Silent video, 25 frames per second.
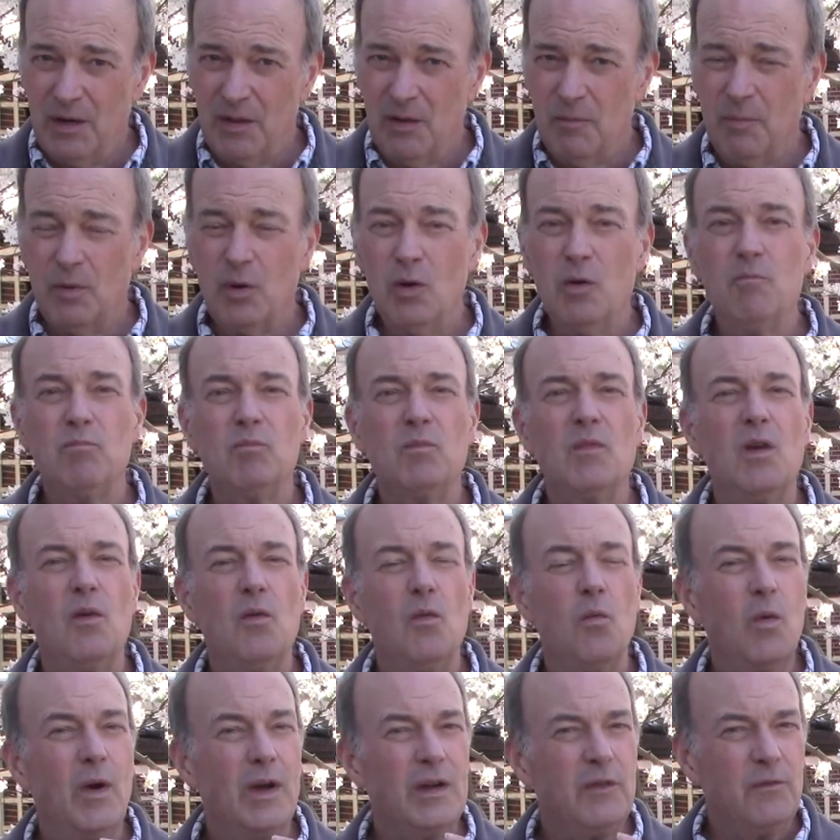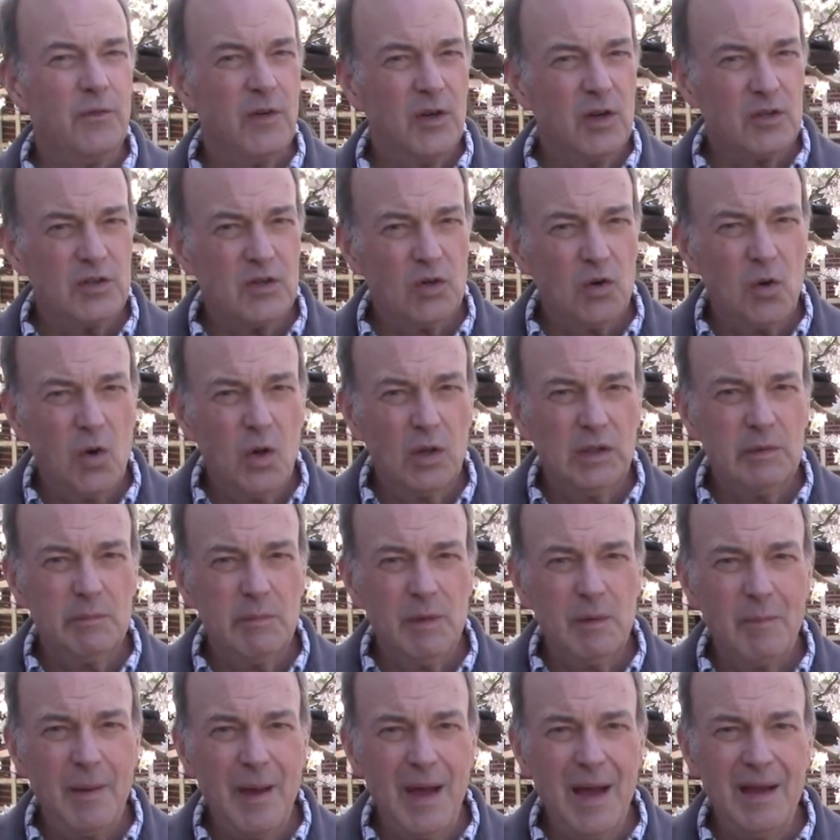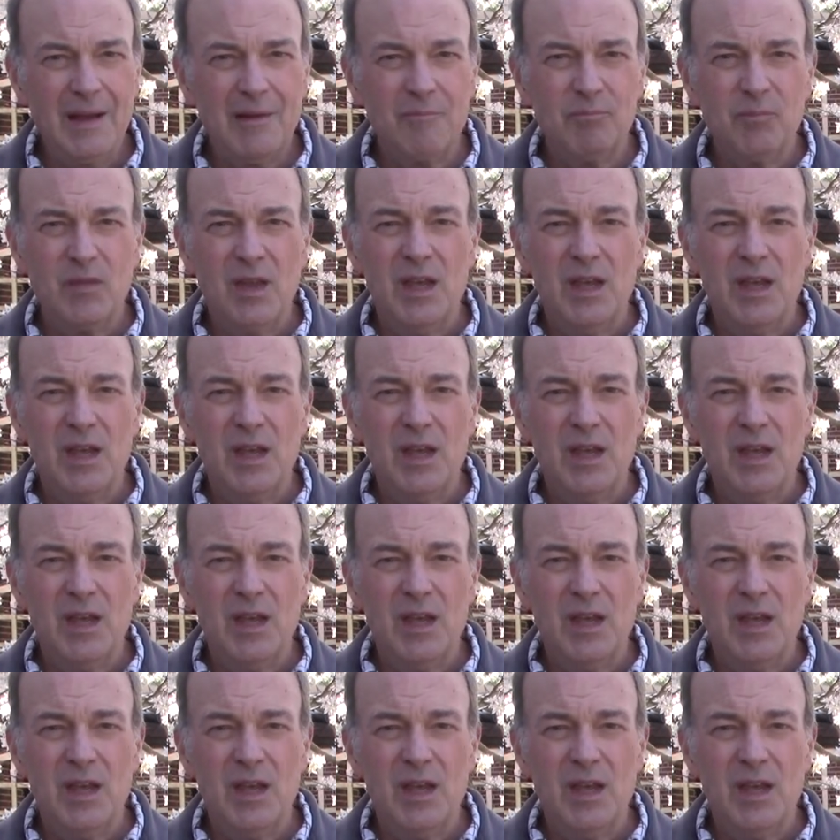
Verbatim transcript: of the boat? What fears are holding me back?